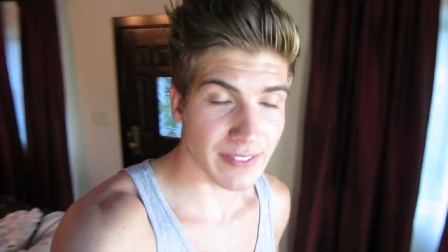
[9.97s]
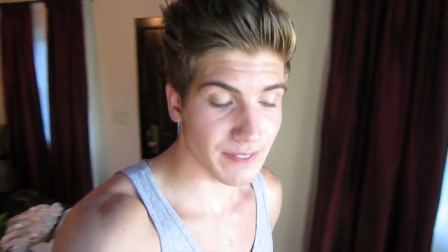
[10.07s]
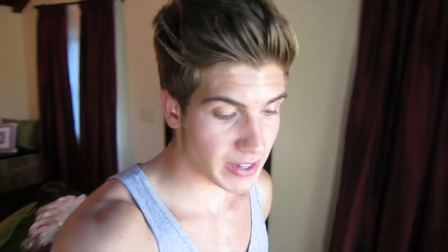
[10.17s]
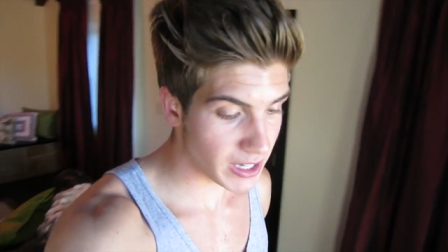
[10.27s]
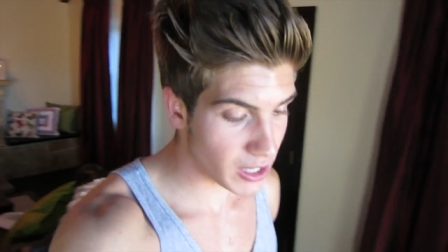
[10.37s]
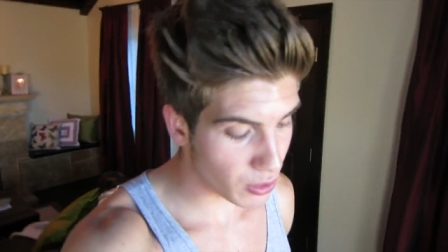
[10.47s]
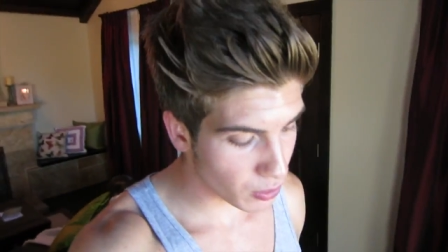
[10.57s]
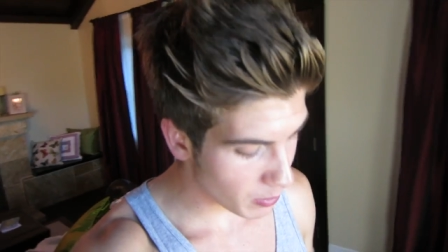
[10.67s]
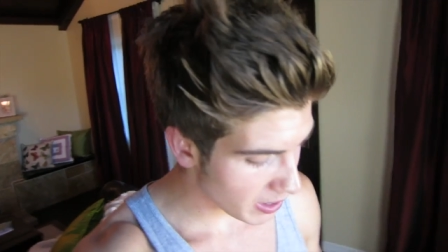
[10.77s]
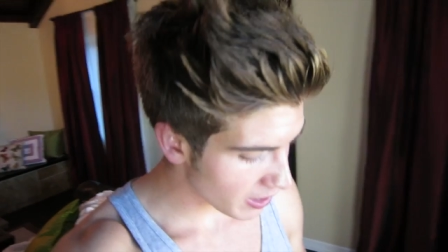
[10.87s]
some video
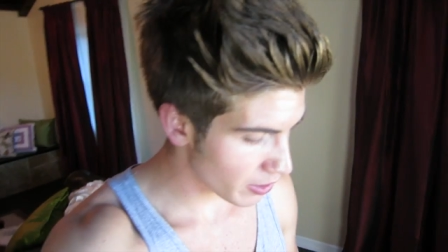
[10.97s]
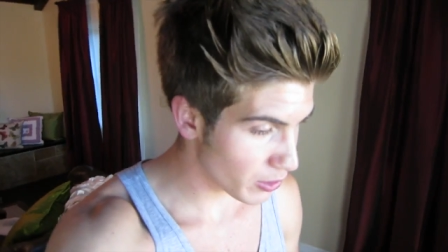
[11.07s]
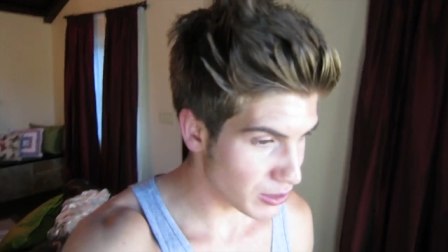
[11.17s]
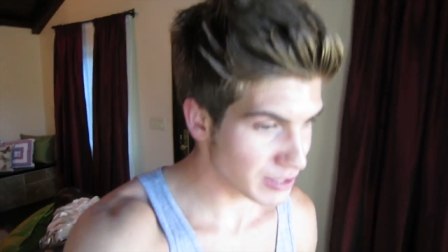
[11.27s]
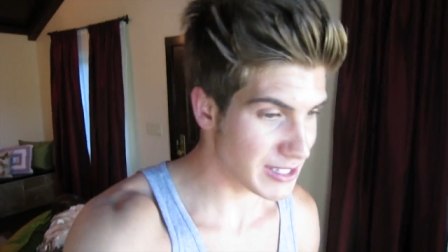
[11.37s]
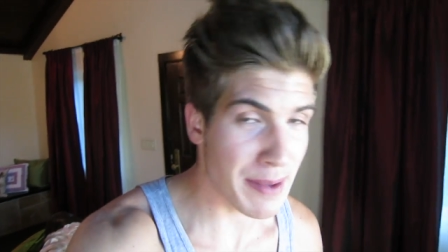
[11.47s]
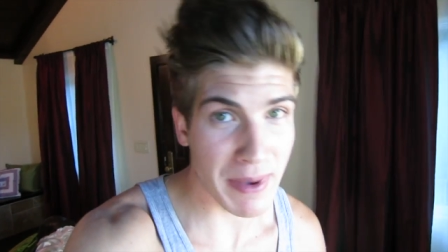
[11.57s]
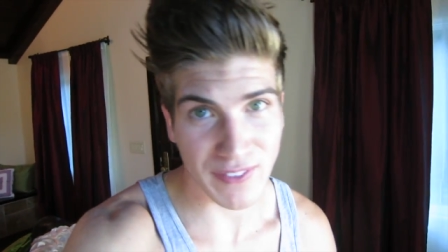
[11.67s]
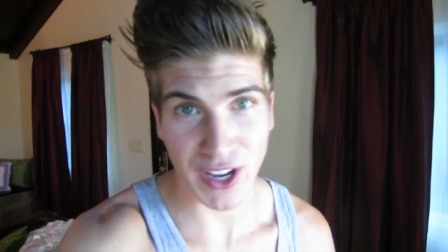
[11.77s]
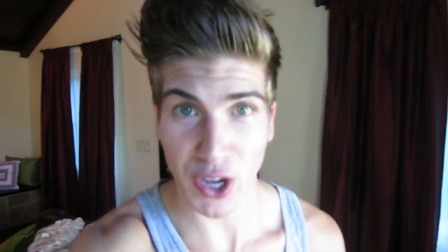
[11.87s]
juegos, and
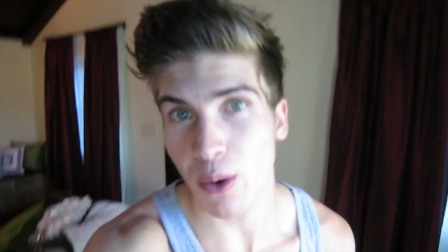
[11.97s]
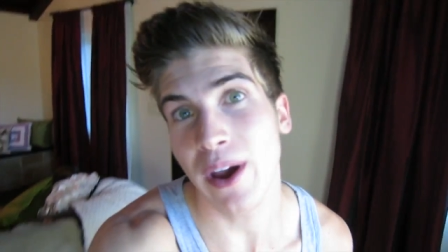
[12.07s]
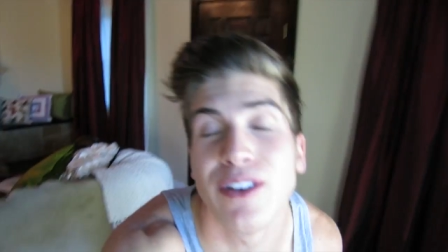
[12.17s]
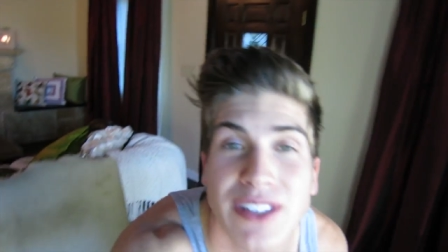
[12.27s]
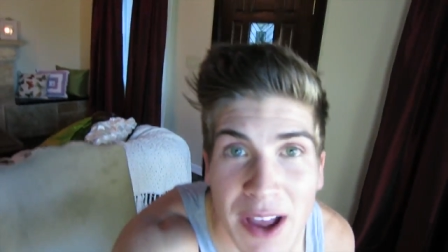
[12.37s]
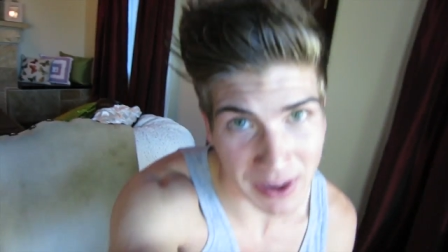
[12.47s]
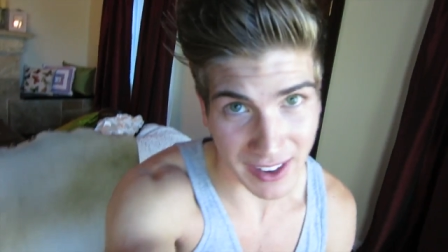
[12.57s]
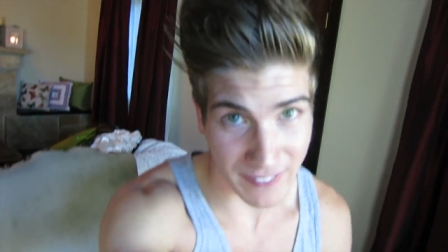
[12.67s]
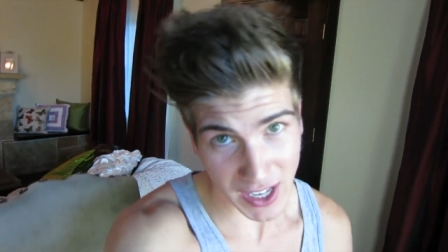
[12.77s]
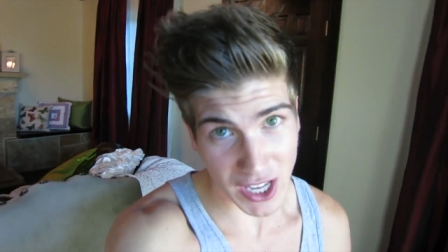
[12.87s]
by video juegos I
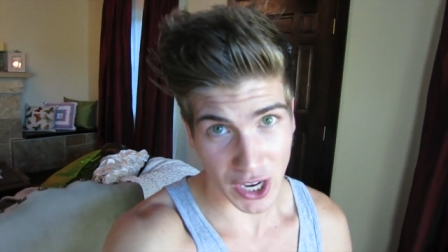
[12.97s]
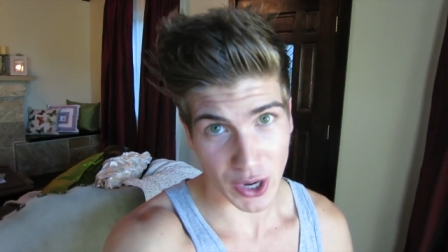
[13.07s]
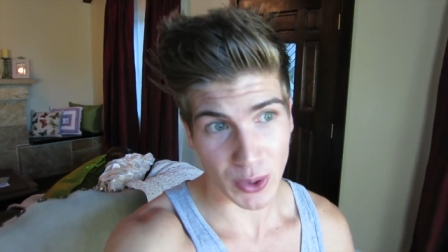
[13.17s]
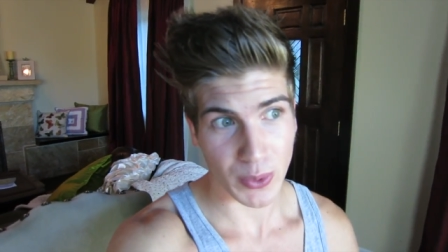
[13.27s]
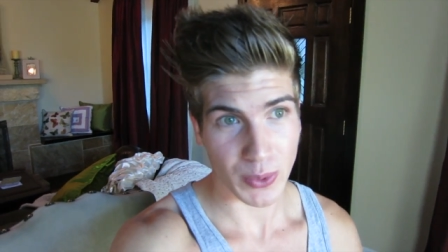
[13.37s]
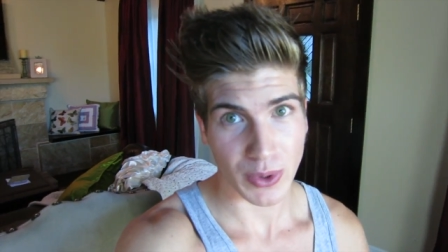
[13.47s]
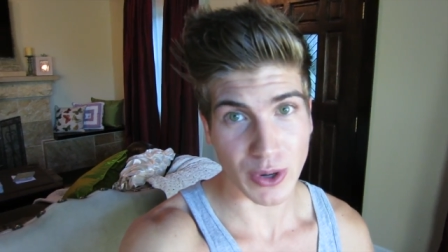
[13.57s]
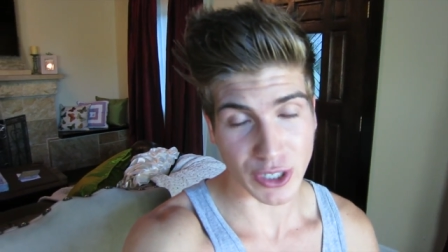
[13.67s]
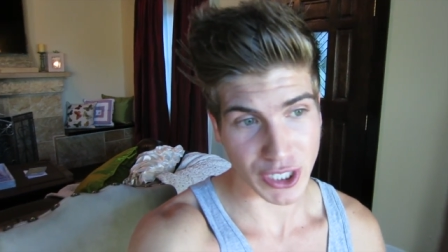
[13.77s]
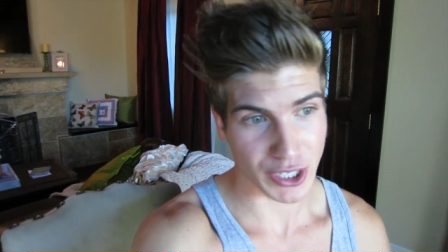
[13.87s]
mean a video
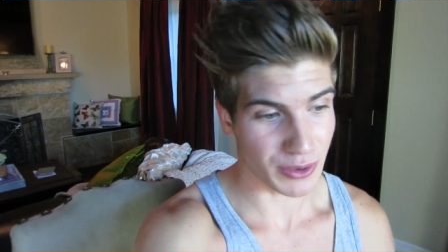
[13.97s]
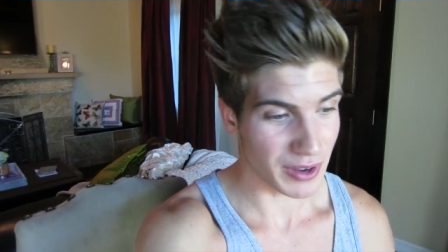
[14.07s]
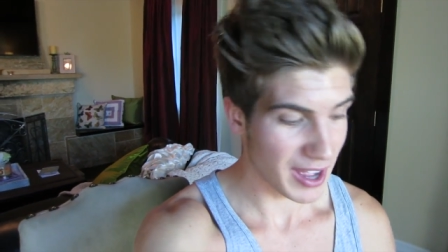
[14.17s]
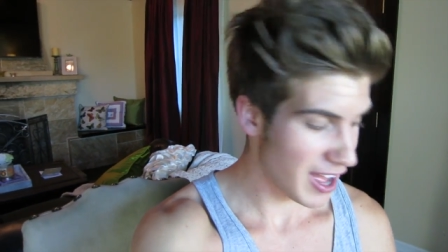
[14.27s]
or two.